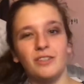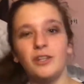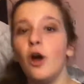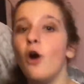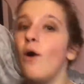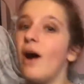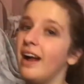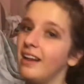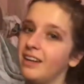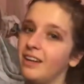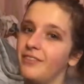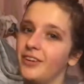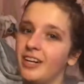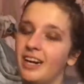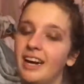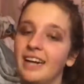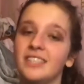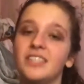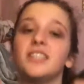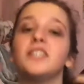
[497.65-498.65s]
No, I love you
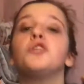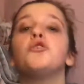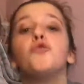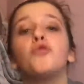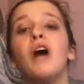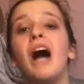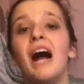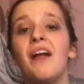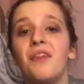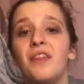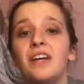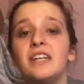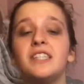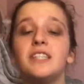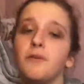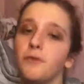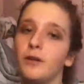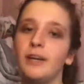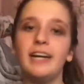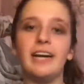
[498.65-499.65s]
guys. You got this.
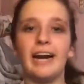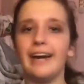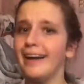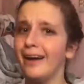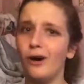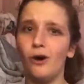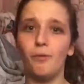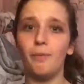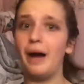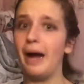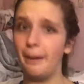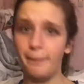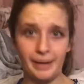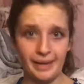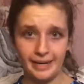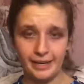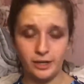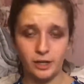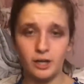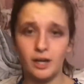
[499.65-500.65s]
If you need any help, I'm
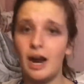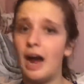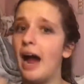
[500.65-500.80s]
here.